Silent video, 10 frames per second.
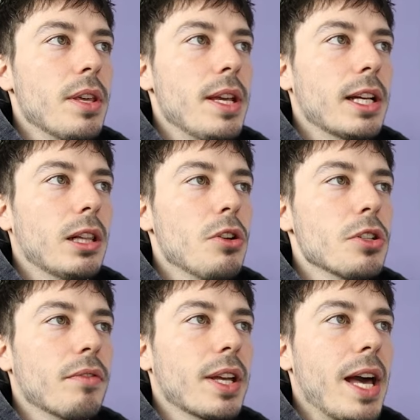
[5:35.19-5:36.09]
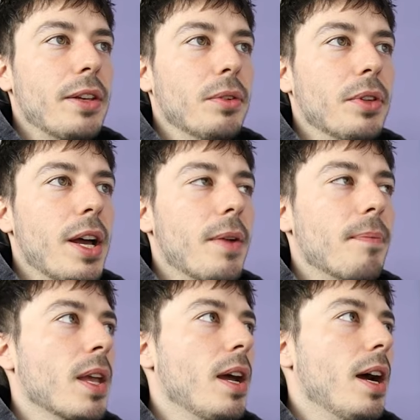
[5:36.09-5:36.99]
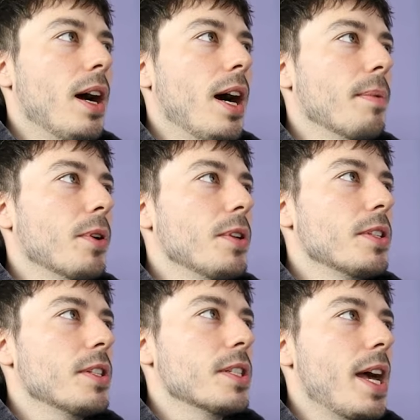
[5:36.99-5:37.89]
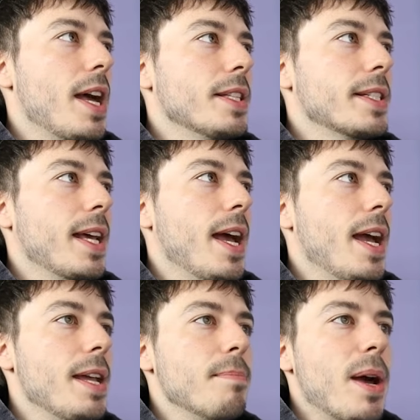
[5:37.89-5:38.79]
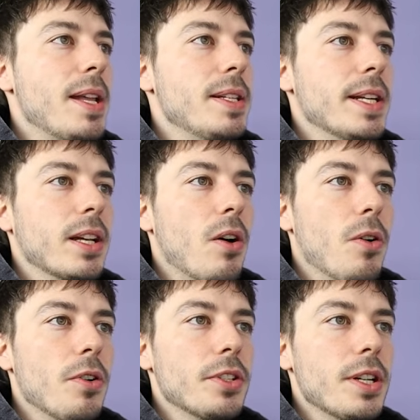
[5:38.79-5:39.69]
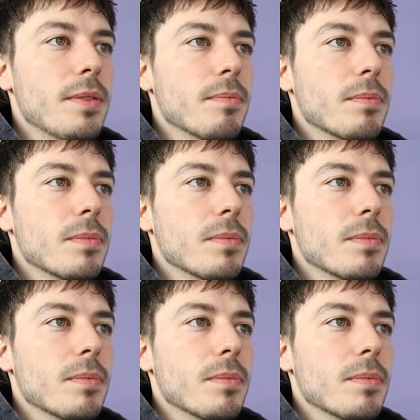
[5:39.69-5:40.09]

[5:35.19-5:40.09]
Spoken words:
the close of the candle there, I'm going to set a pending order.